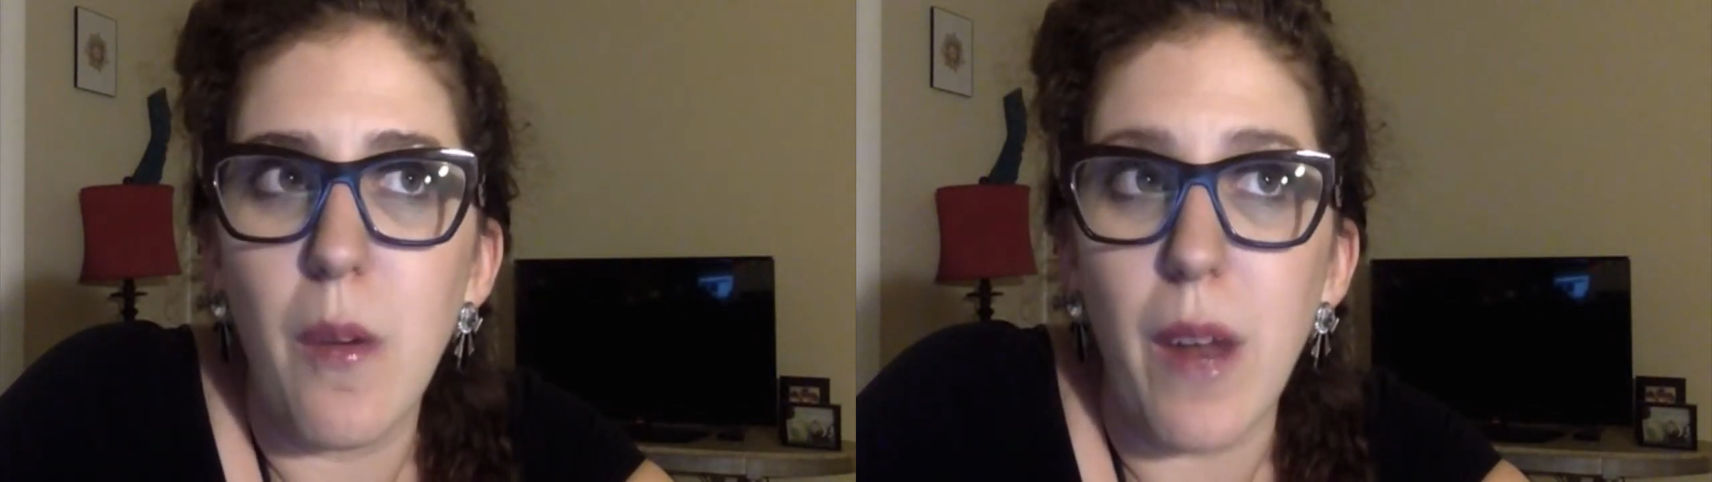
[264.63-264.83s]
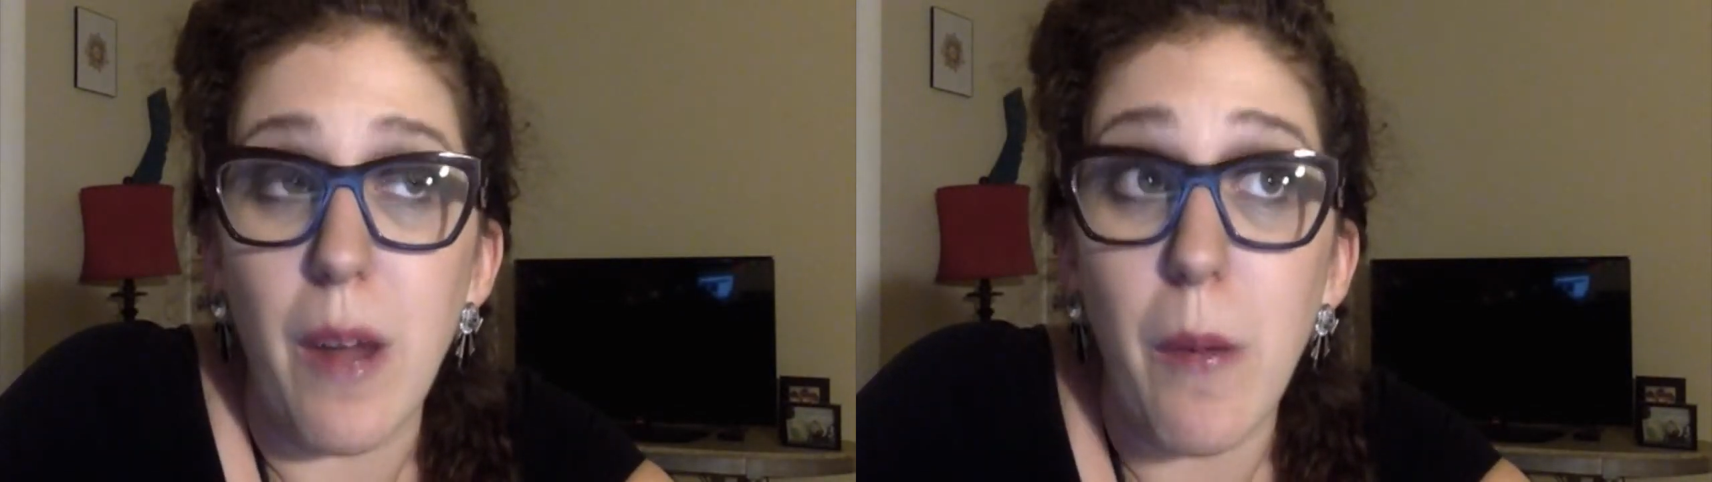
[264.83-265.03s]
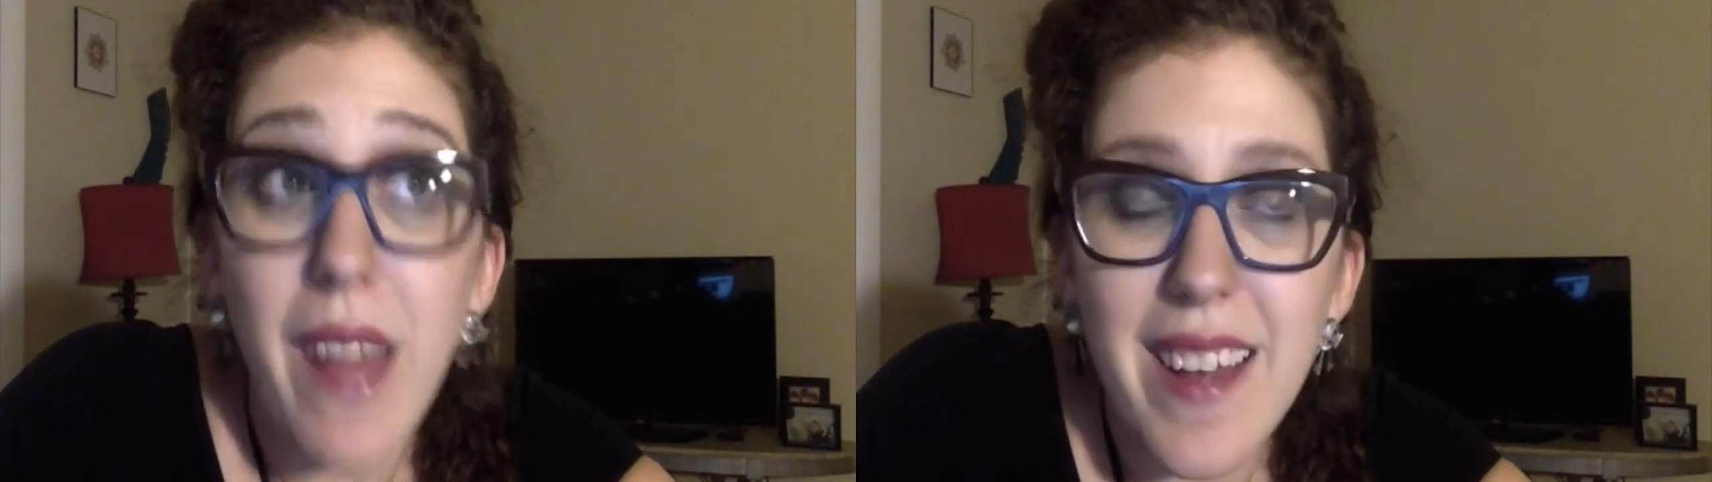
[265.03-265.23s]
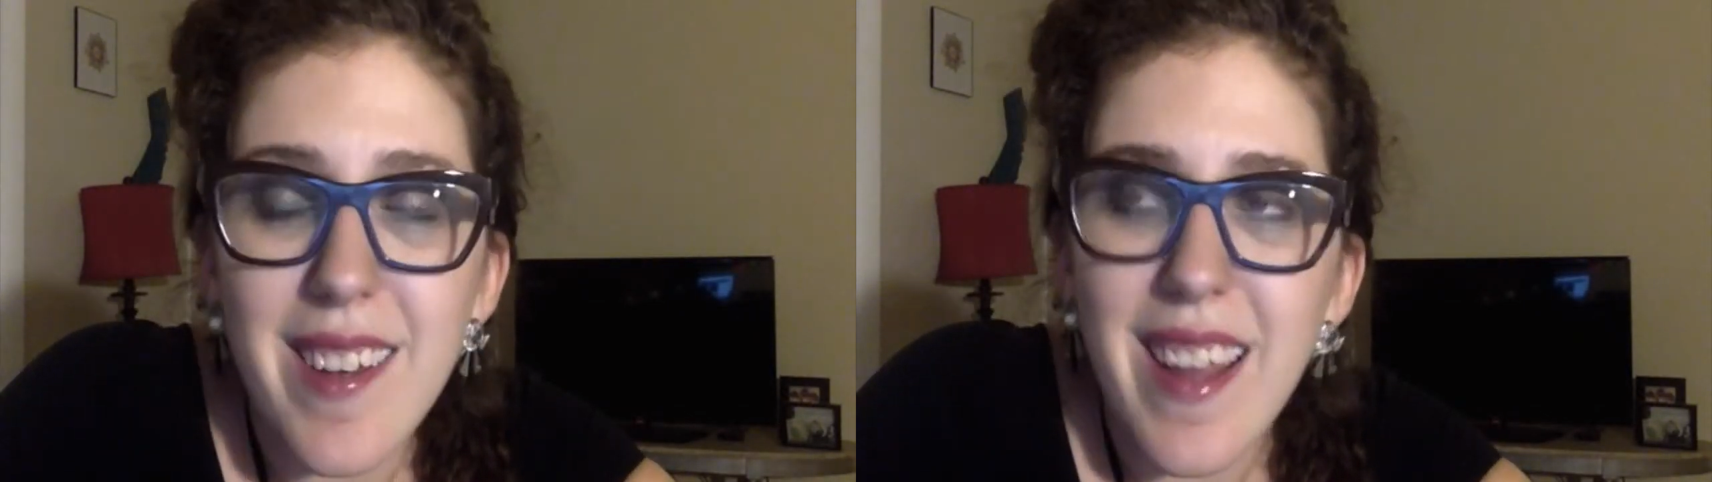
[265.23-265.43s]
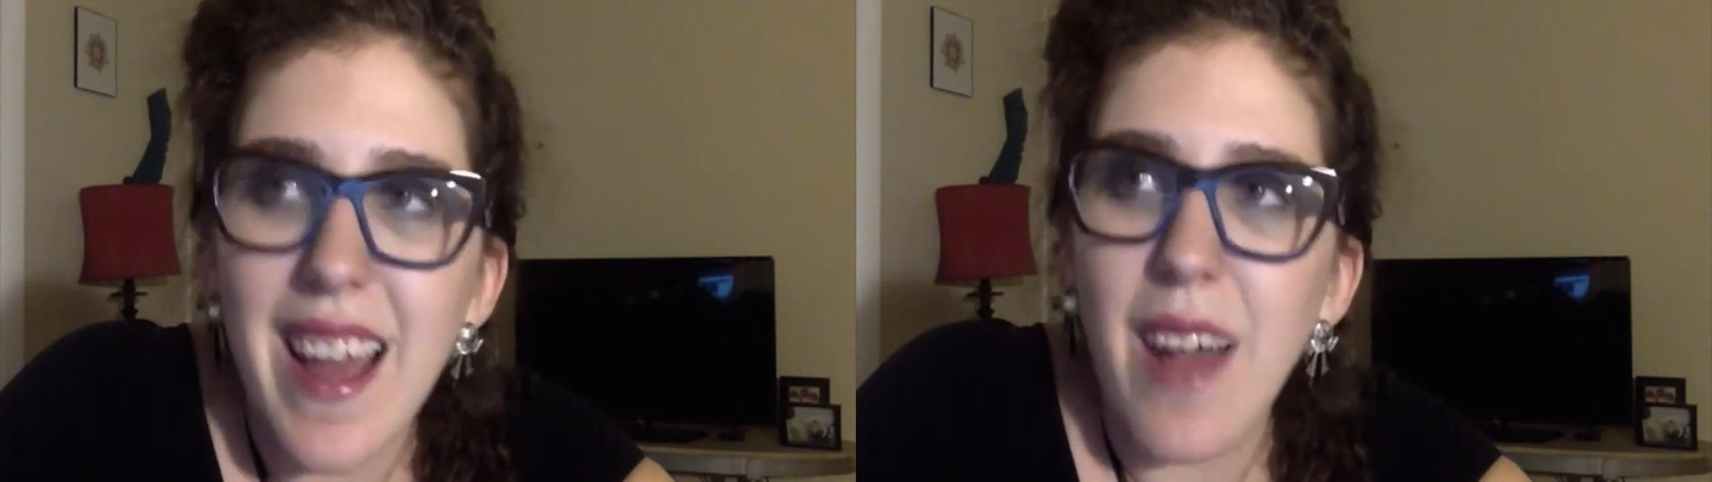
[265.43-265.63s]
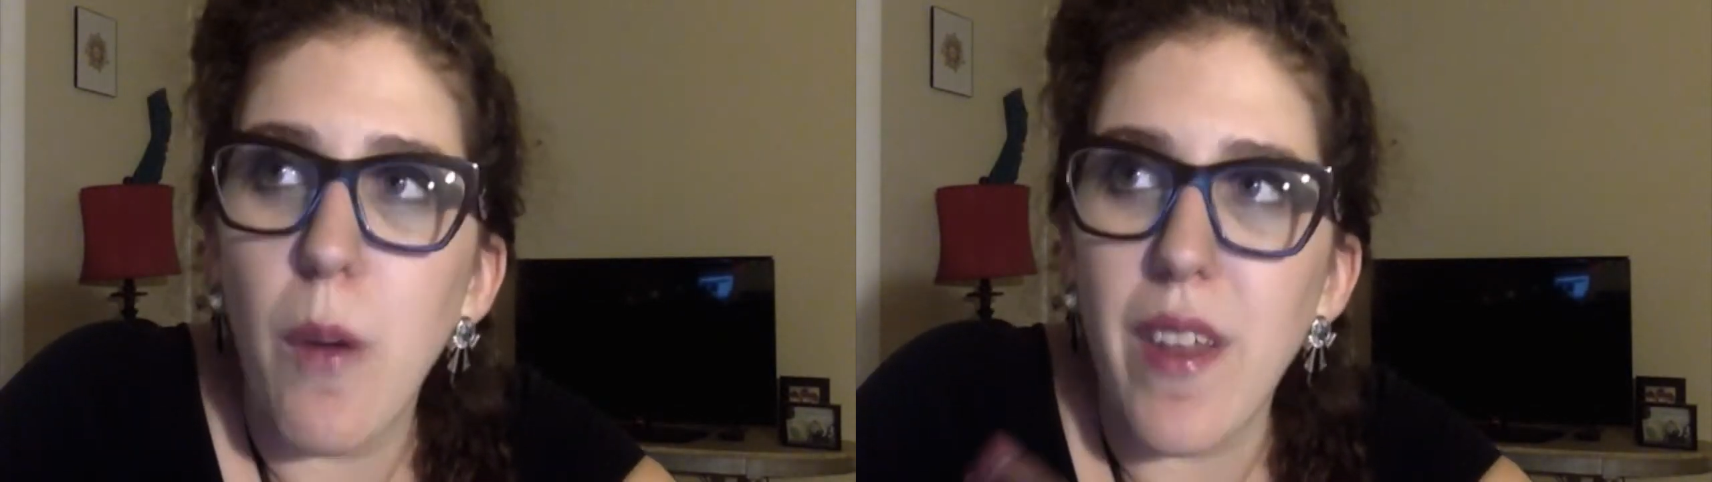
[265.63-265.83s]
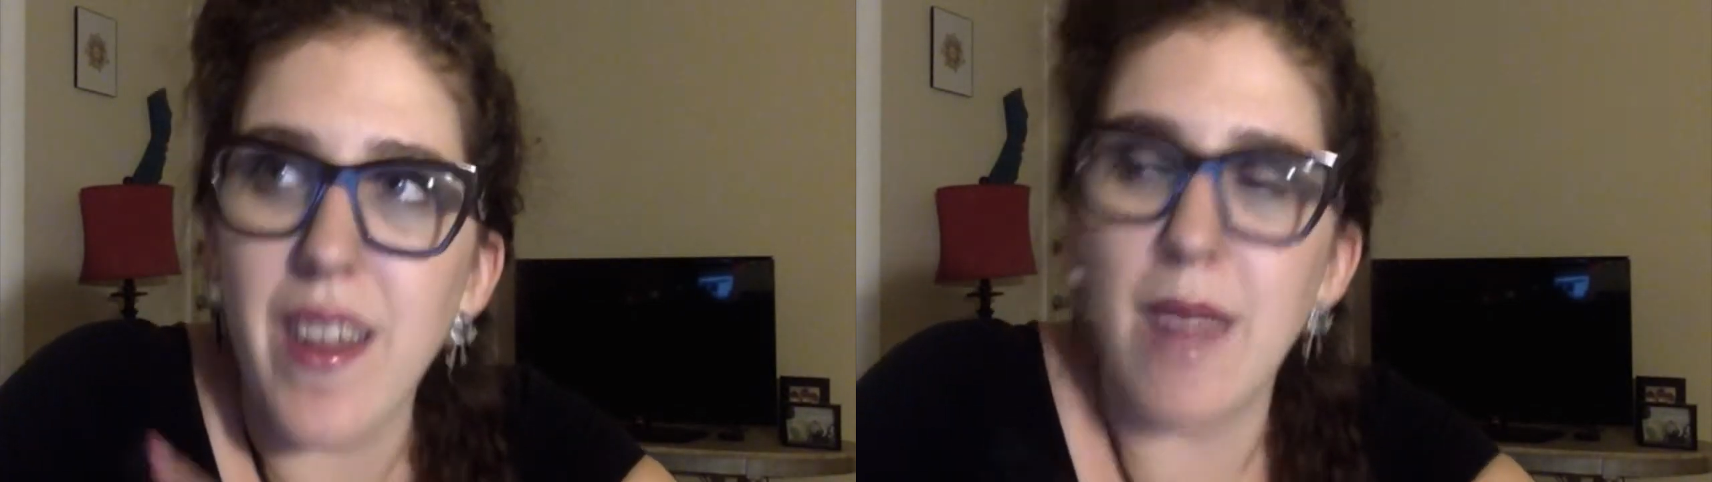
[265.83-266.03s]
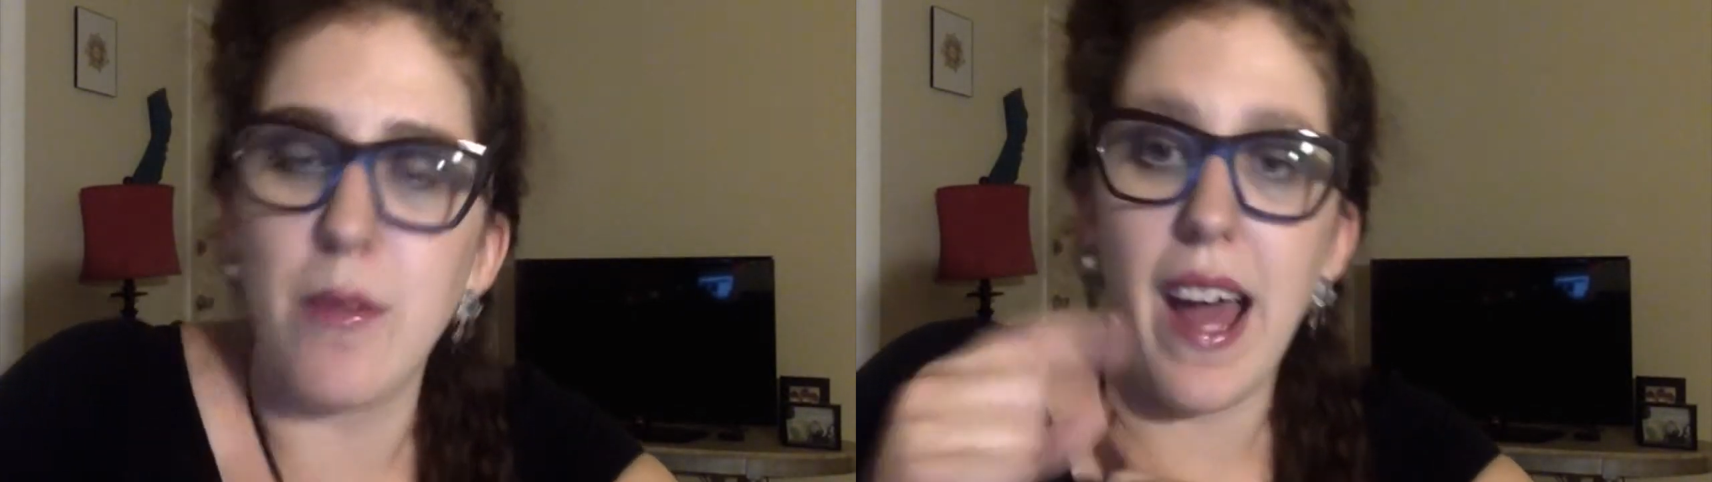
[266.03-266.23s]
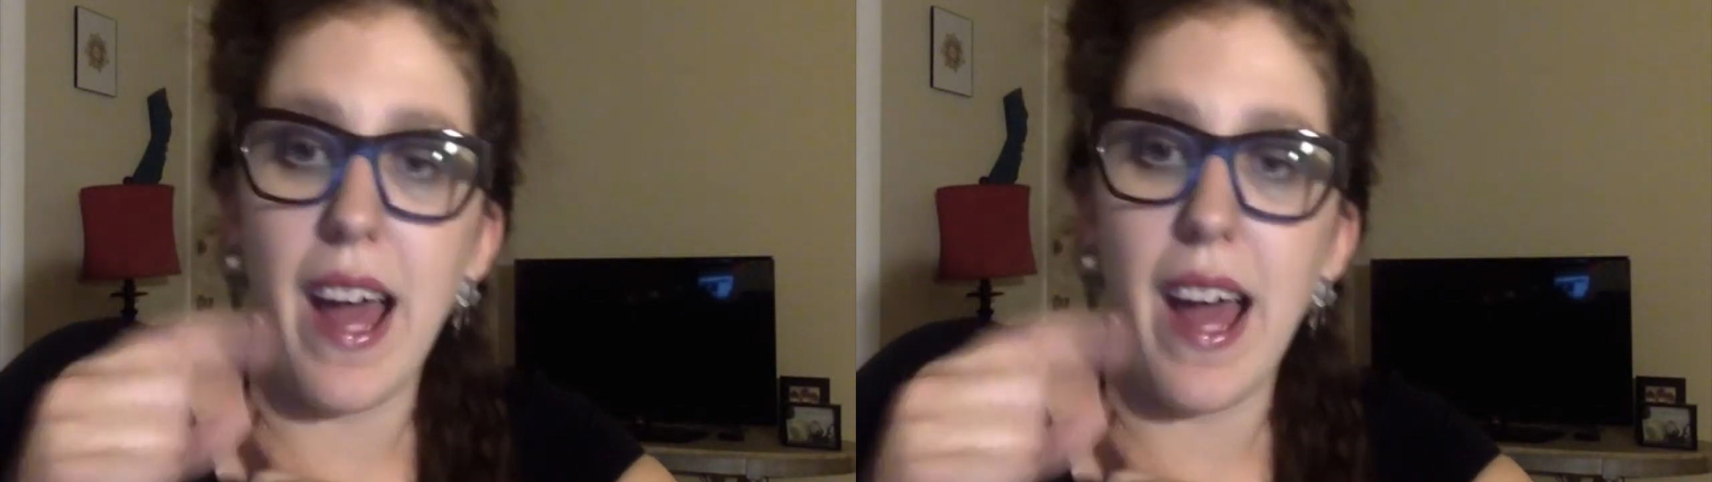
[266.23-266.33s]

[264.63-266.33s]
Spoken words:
when I went, one of the times when